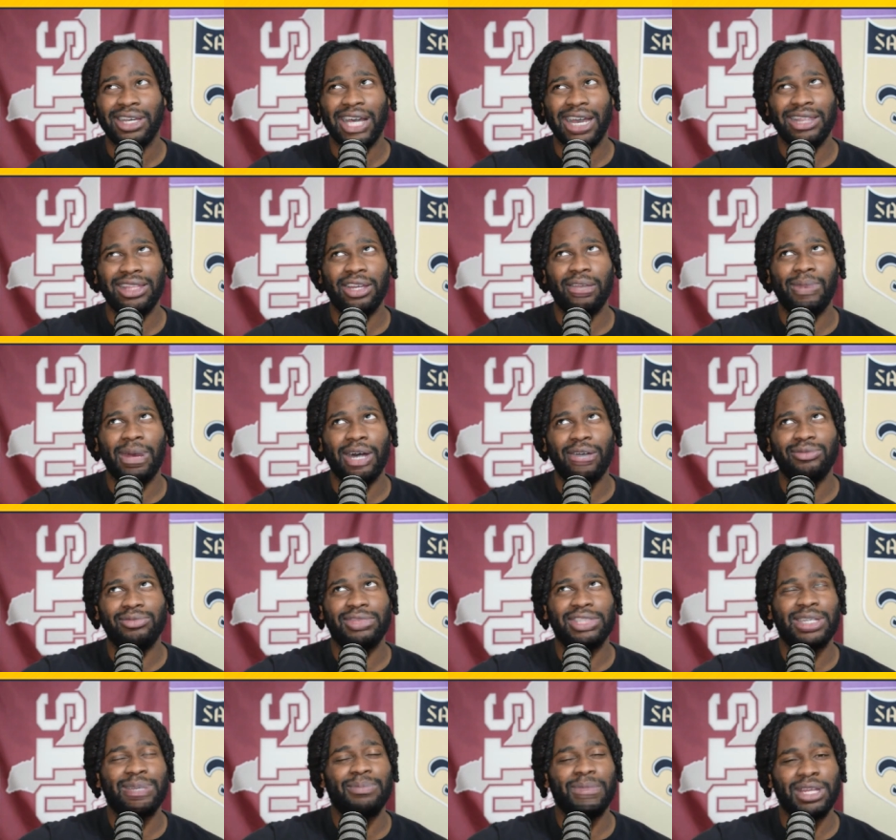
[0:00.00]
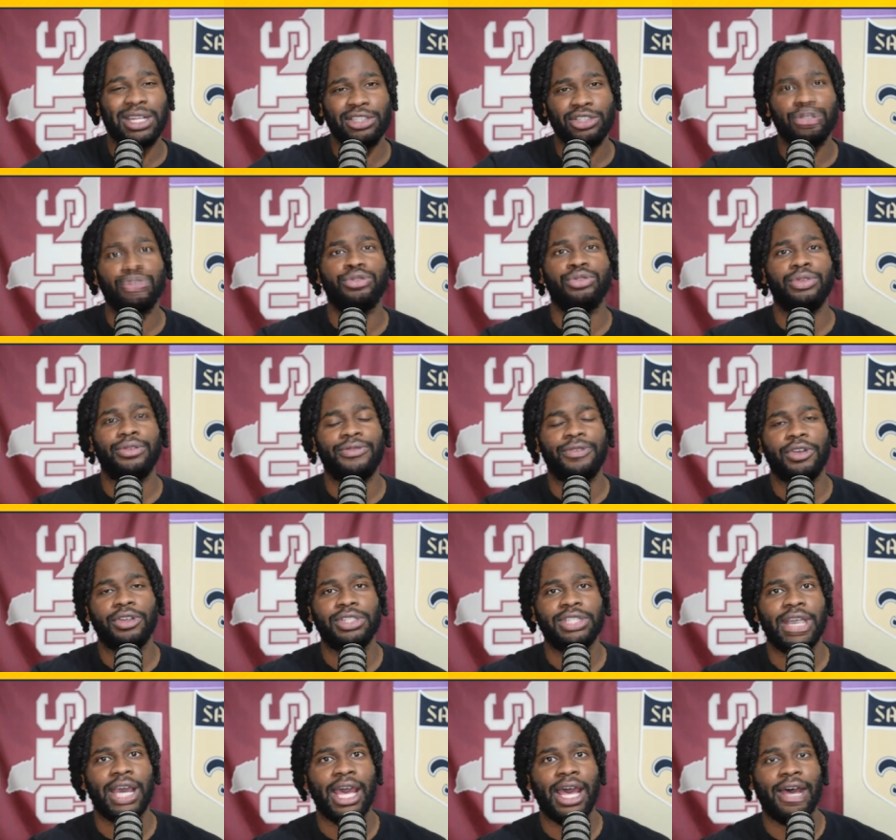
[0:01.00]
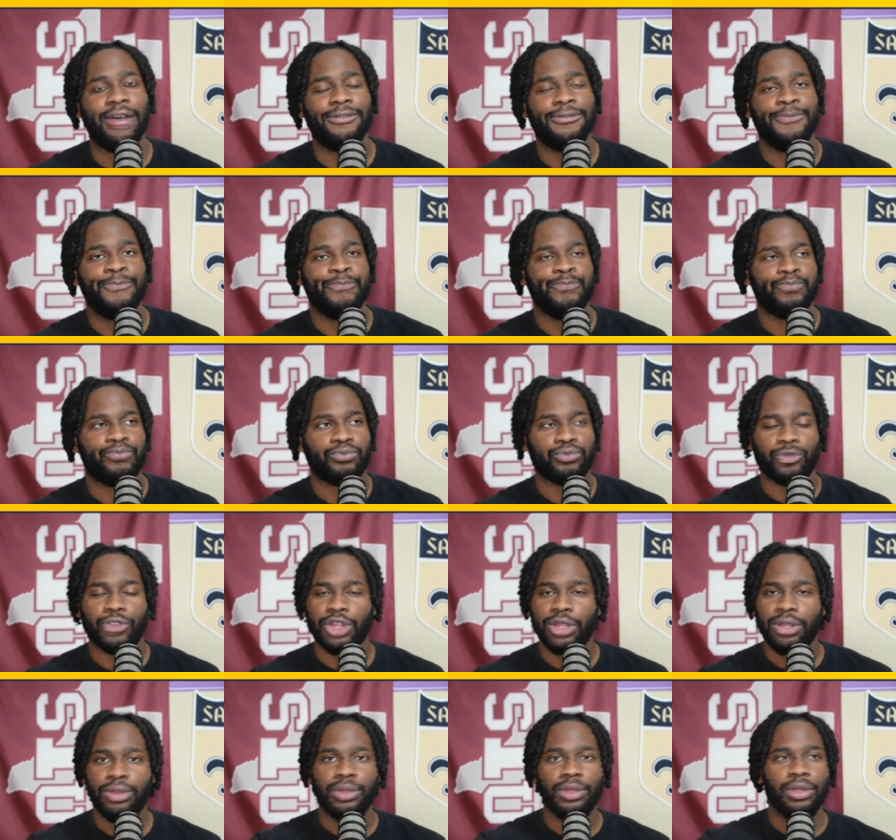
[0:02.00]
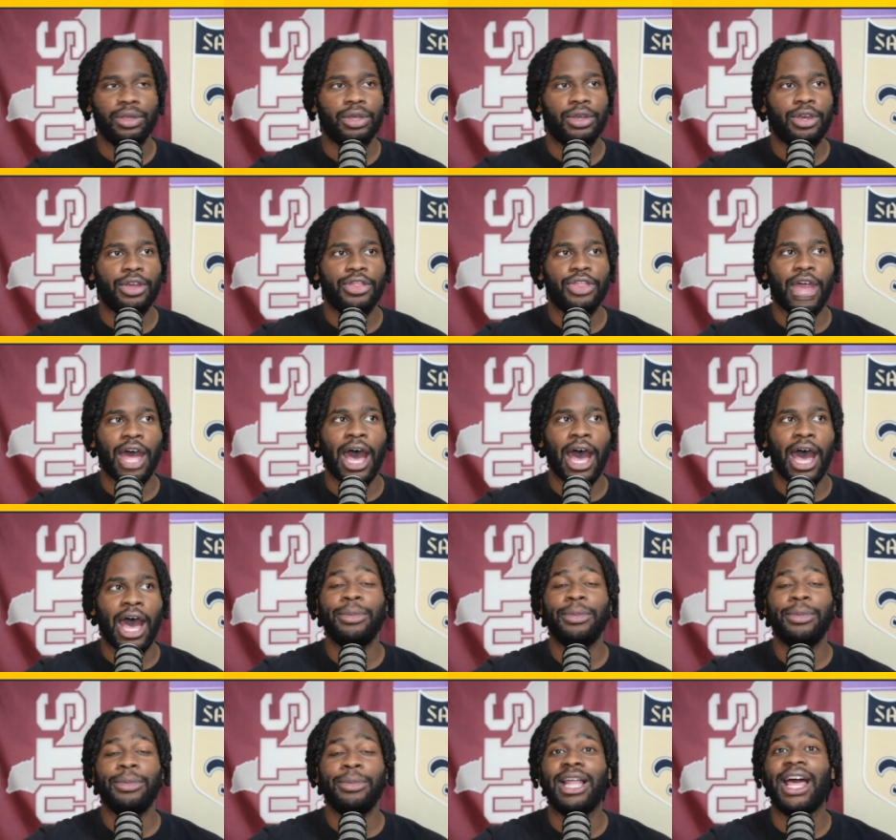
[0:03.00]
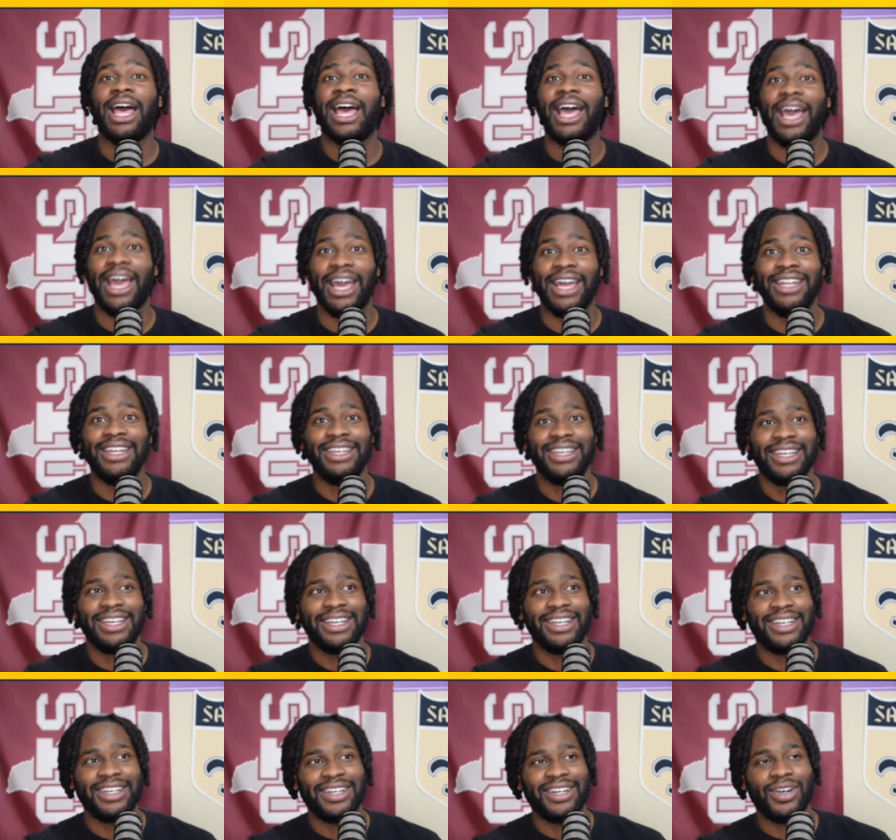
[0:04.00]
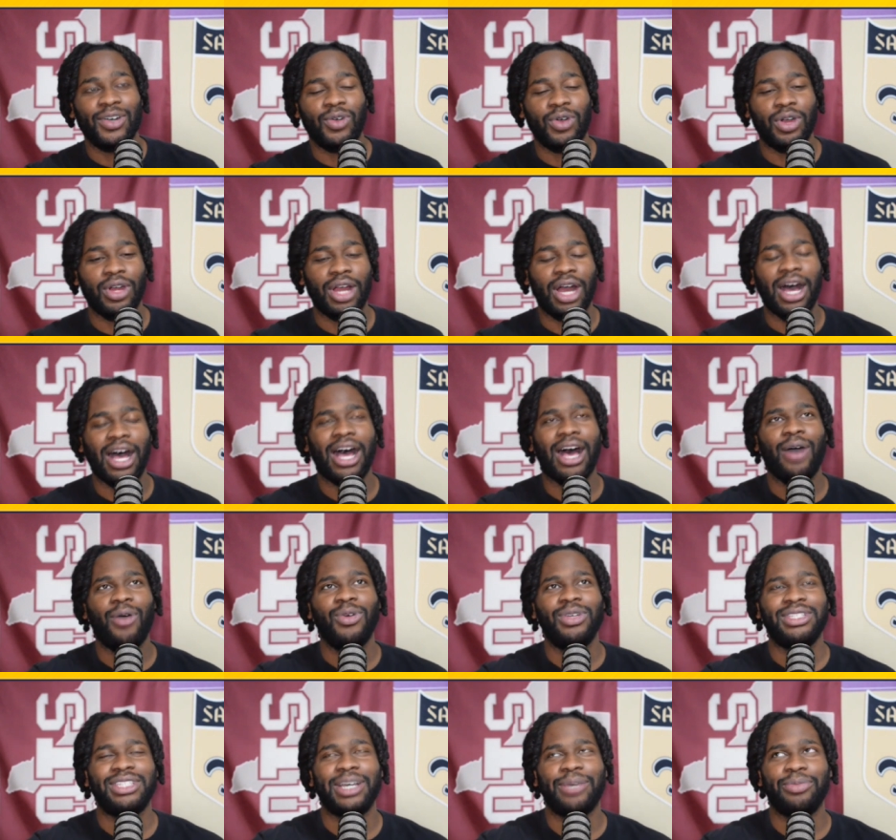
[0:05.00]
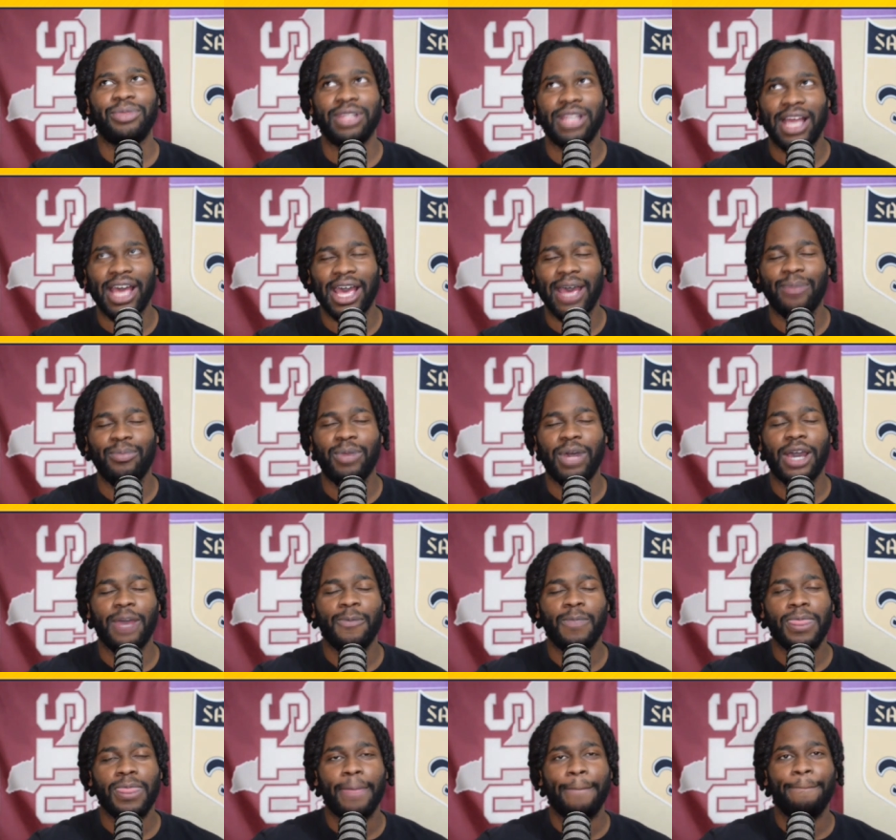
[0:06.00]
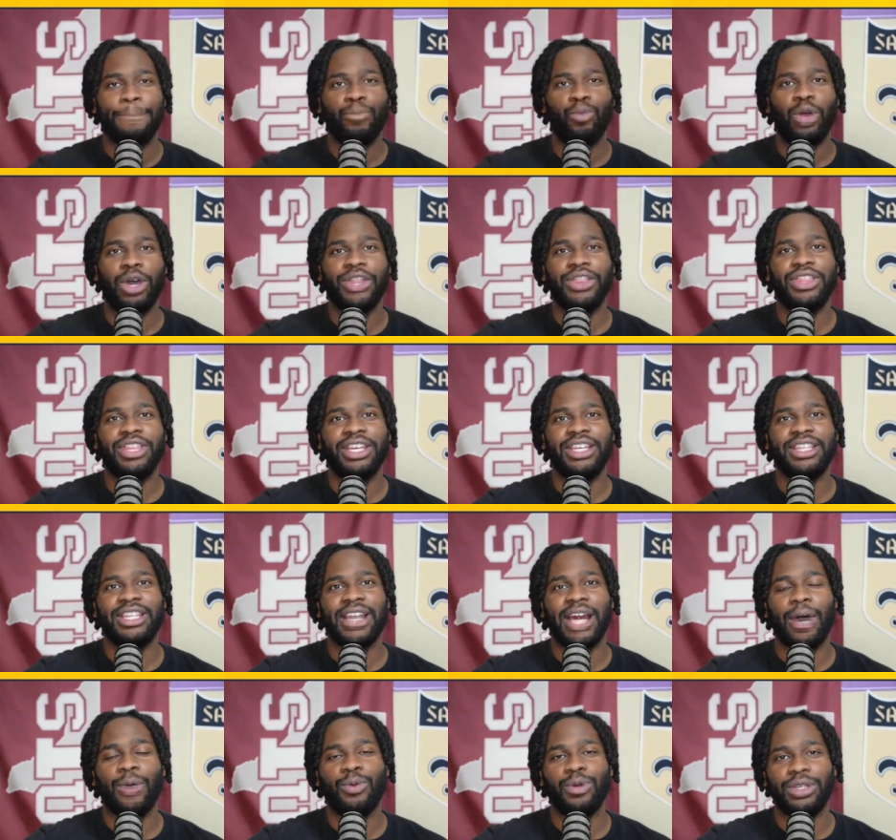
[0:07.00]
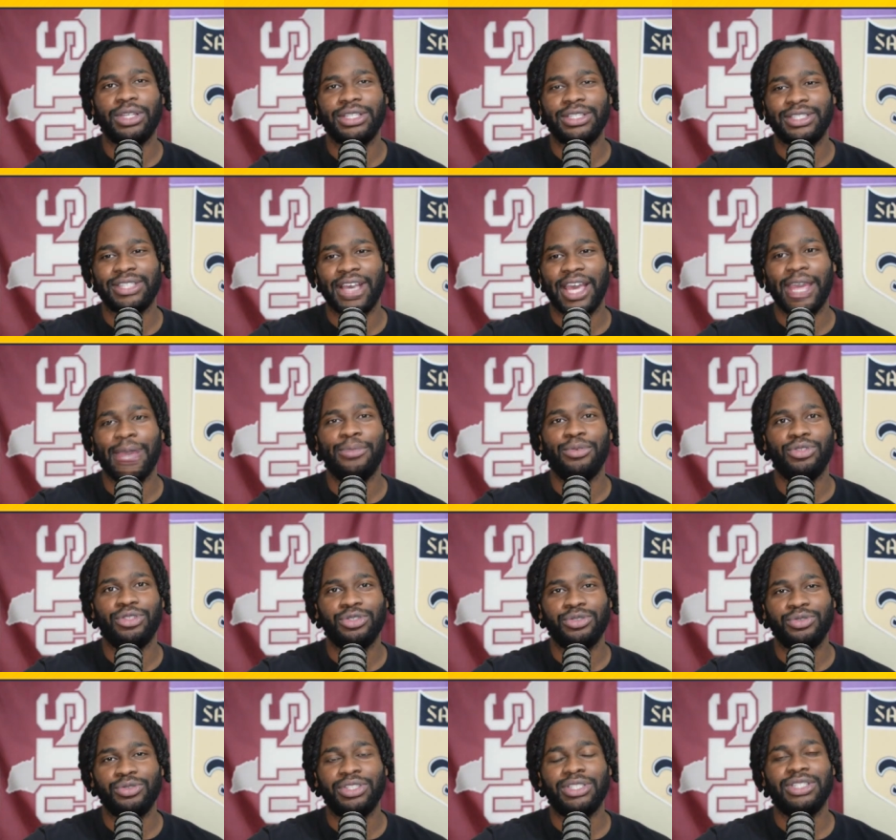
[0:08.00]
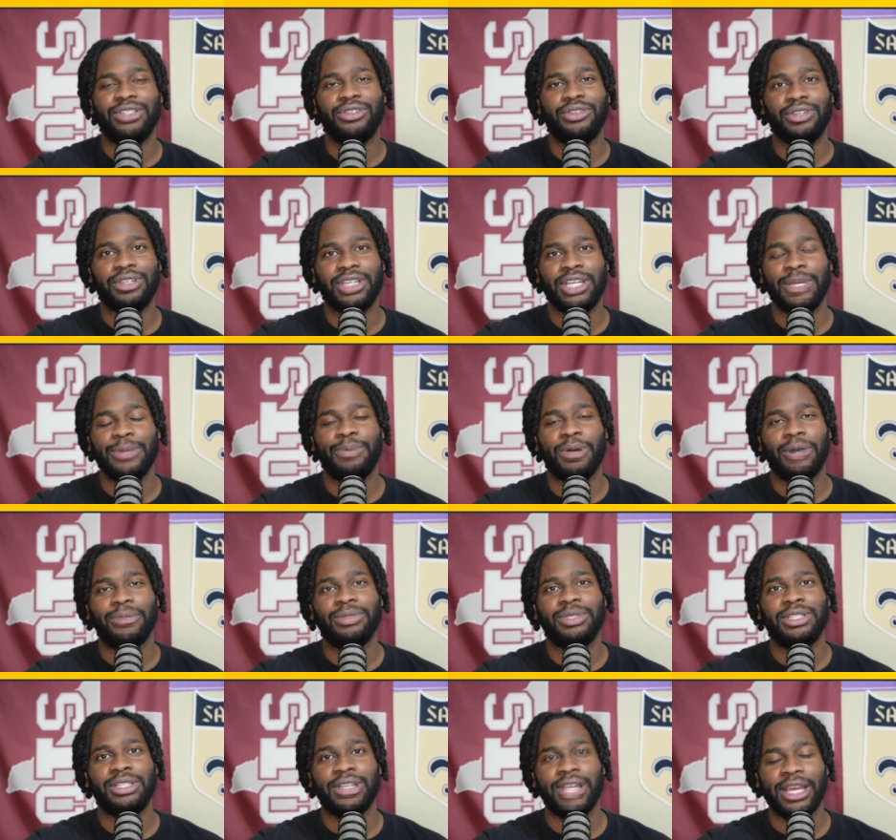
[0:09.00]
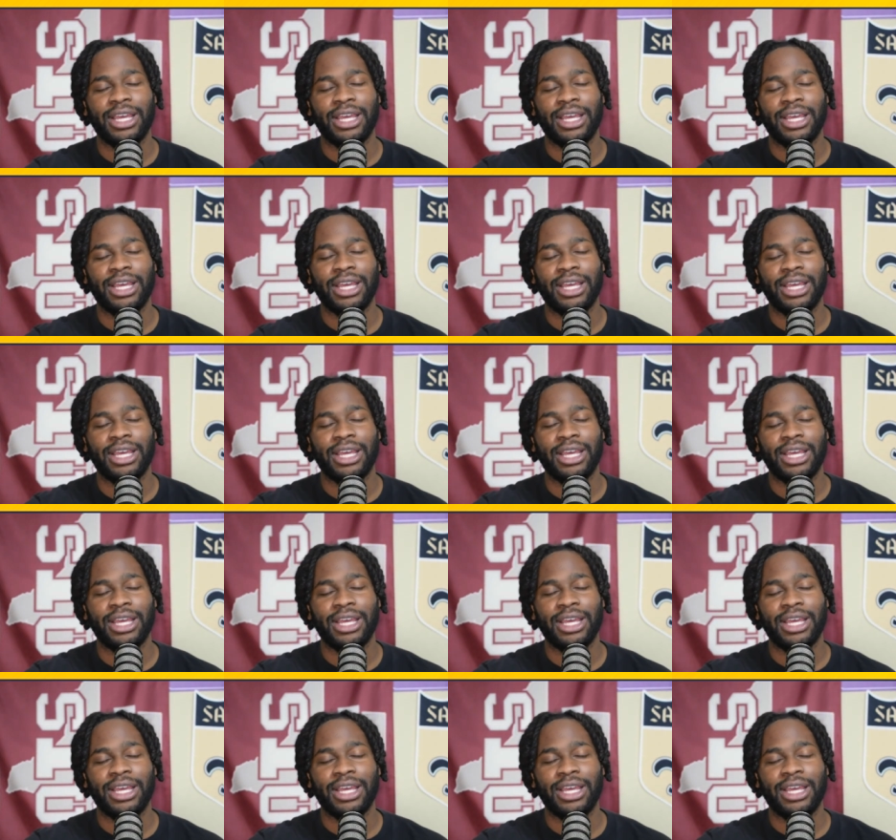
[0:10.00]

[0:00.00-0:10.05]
about 10 minutes through the first half. I'm glad, or I wouldn't say I'm glad, but one thing that I was able to still keep up to date